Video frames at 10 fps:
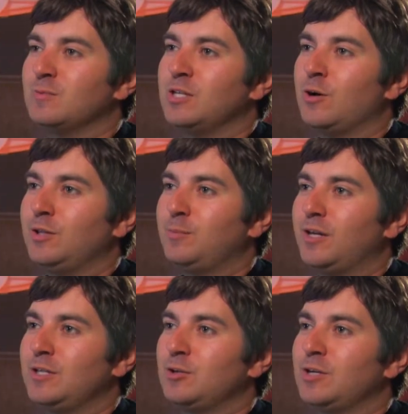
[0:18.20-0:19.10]
is the only
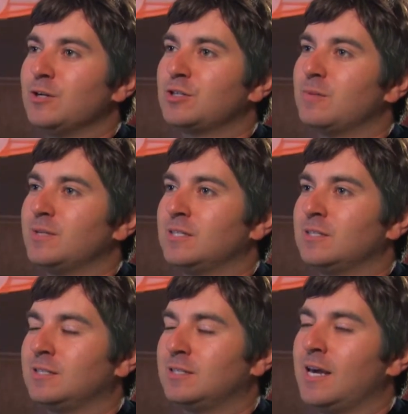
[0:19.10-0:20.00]
place you'll hear someone
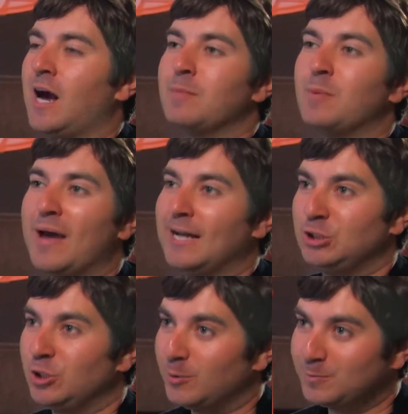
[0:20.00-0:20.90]
say, I'm a bad
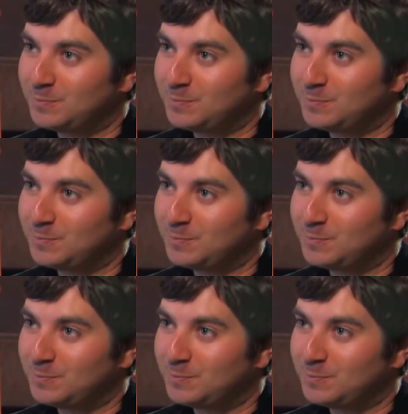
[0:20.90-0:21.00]
Jew.